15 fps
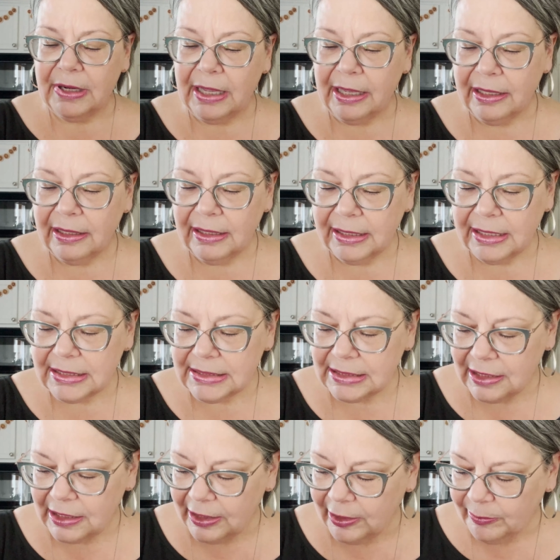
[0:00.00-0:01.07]
I, like I
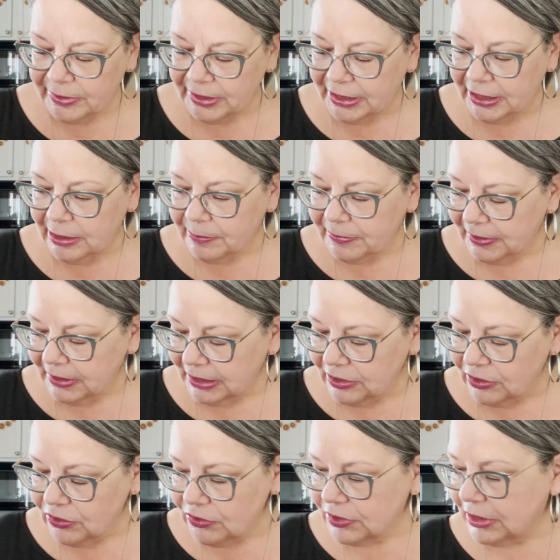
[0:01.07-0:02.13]
said, I'll be keeping and
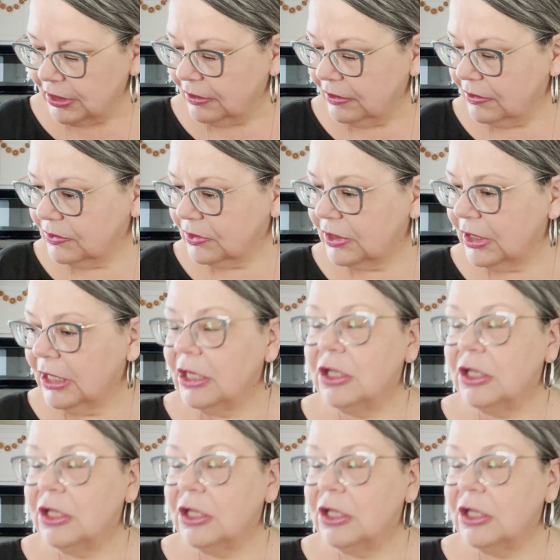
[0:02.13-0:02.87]
using those.